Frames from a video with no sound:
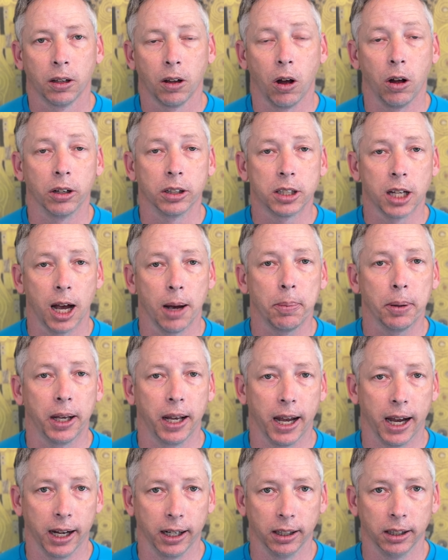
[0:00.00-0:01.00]
On top of
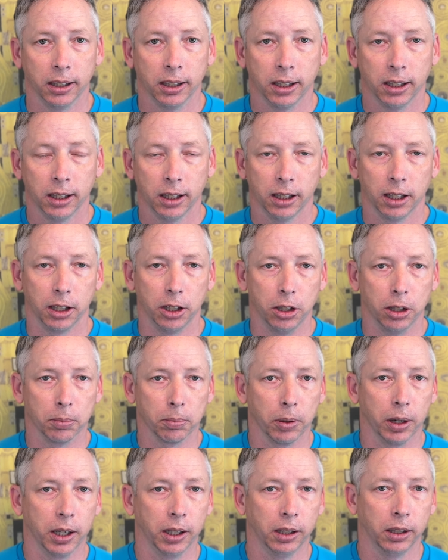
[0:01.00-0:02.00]
that you can
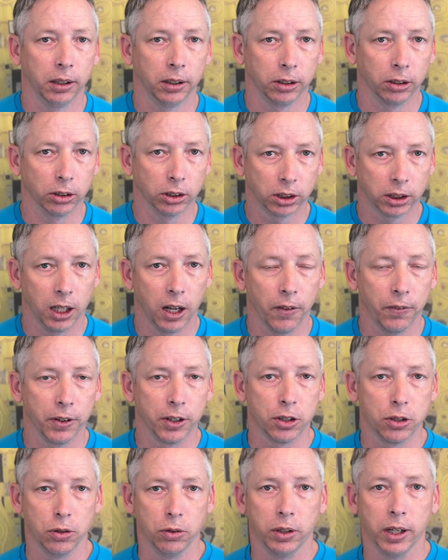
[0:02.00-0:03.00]
bring yourself and
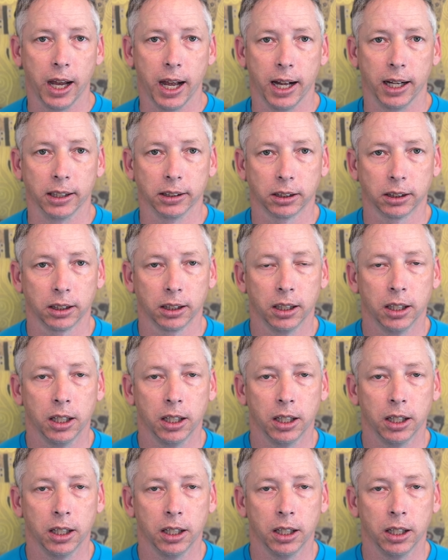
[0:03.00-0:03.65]
2 guests,